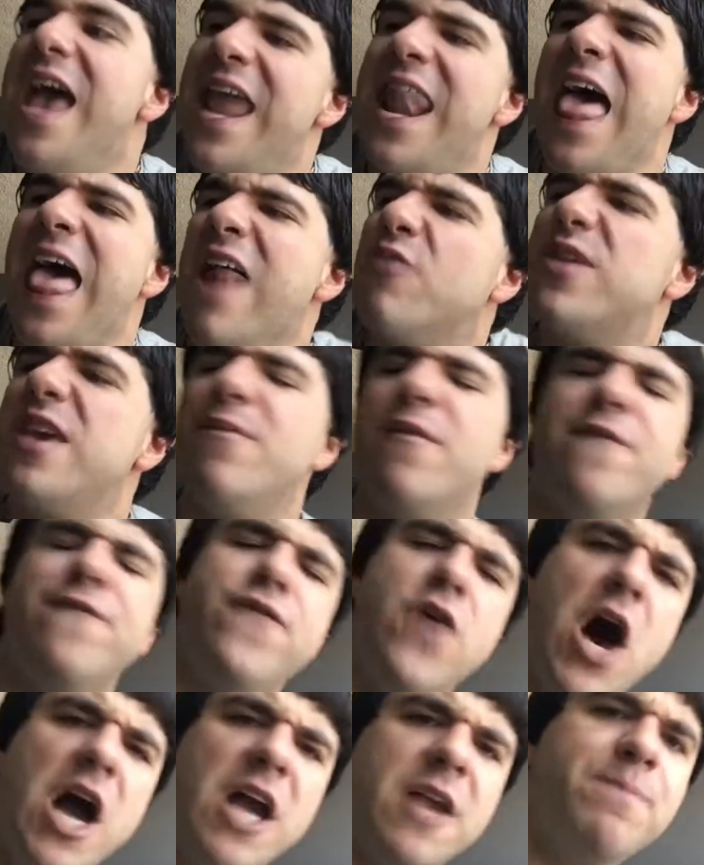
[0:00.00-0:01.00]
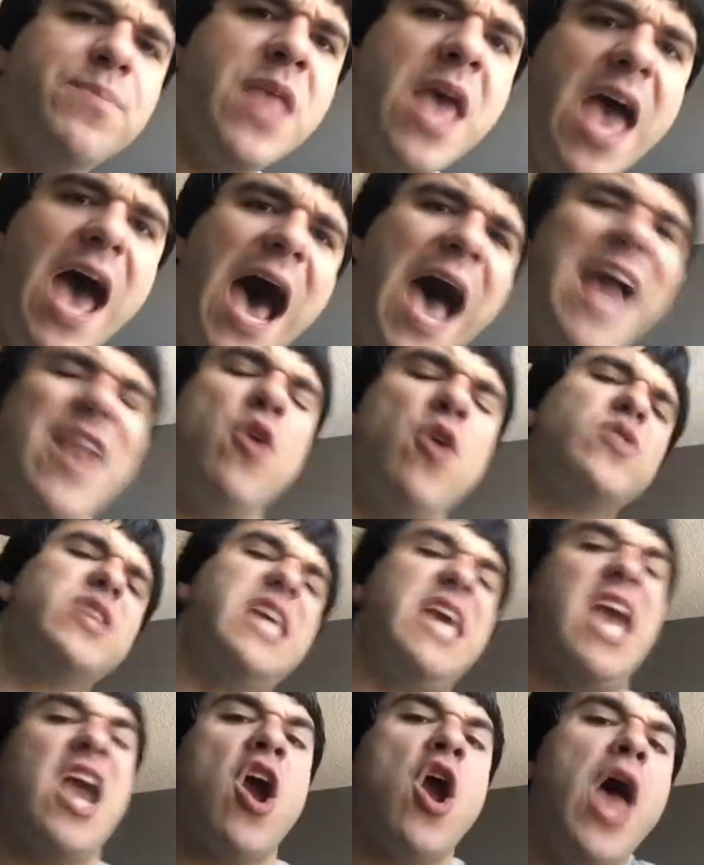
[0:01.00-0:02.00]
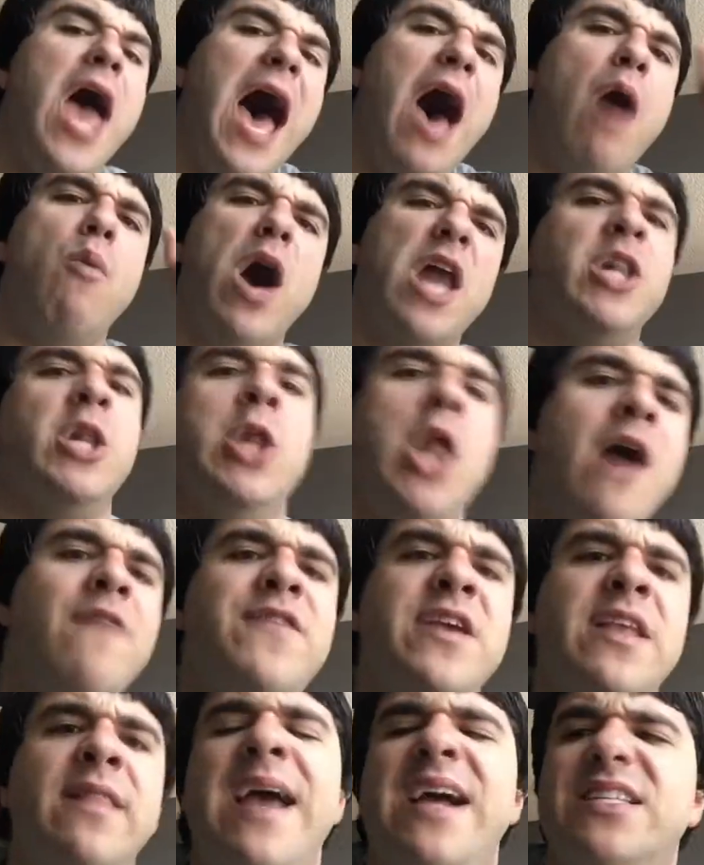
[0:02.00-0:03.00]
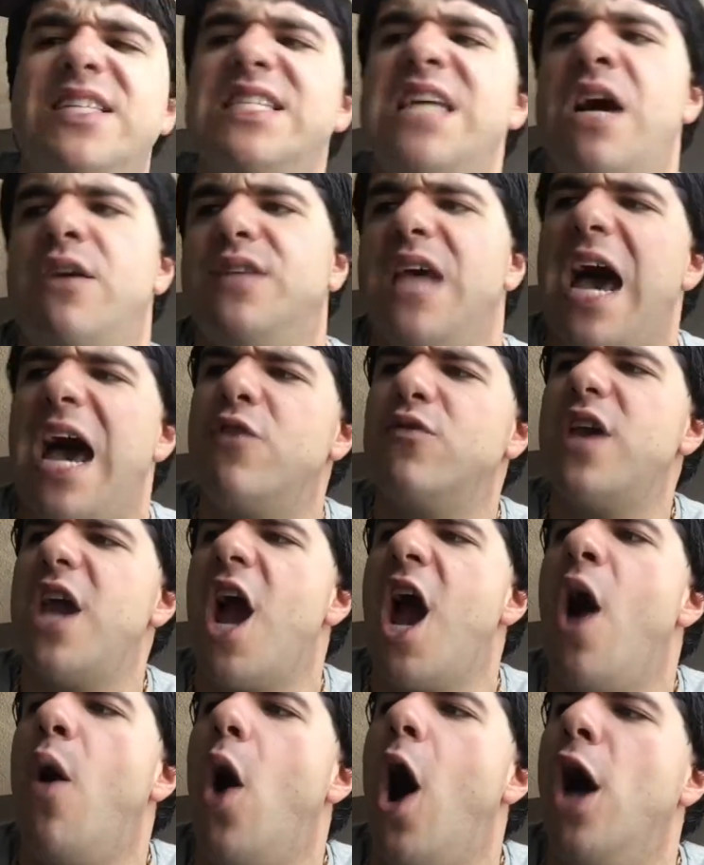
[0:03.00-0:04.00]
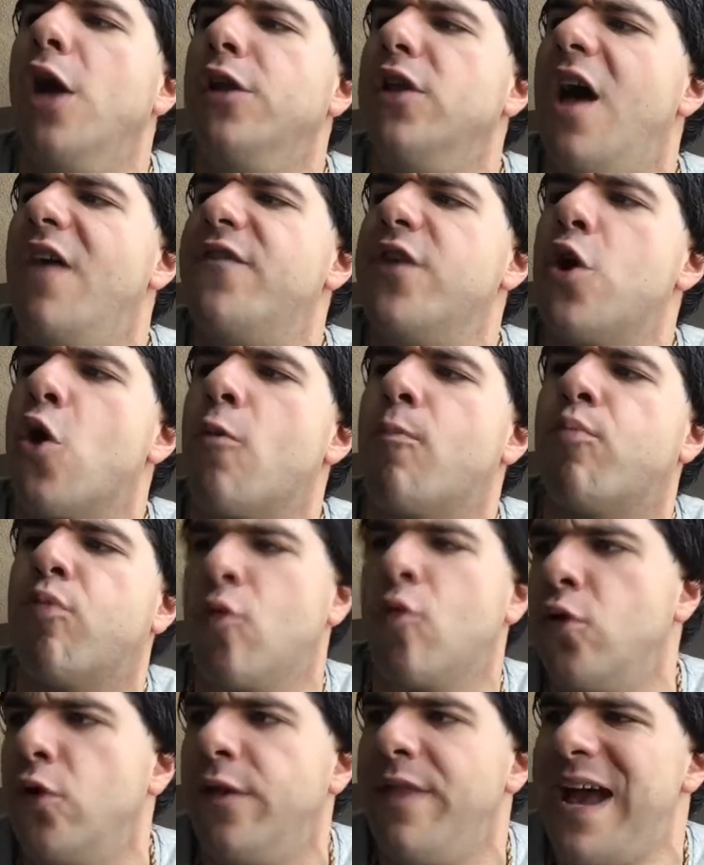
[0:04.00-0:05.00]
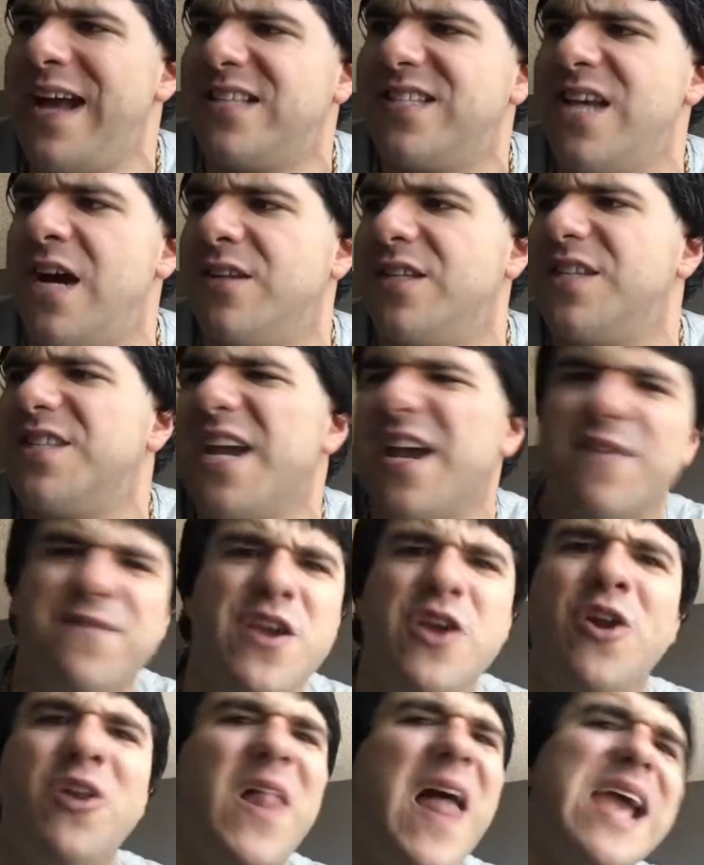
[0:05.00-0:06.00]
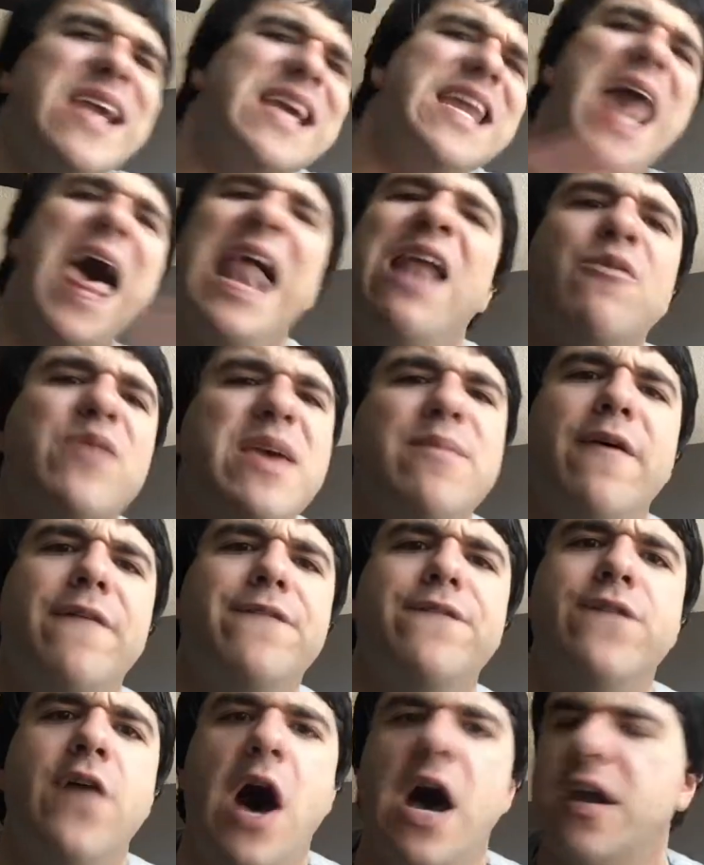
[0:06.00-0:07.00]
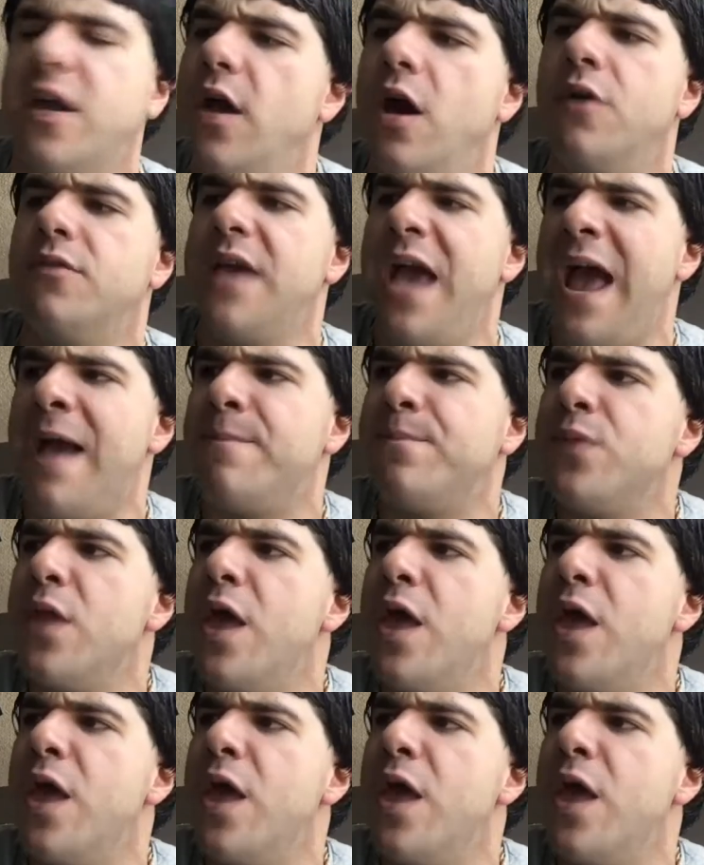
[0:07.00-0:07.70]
And I don't give a fuck. I don't care how unloving that sounds. I don't care how unloving or brutal that sounds. It's like, if you don't like it, I don't give a fuck, okay?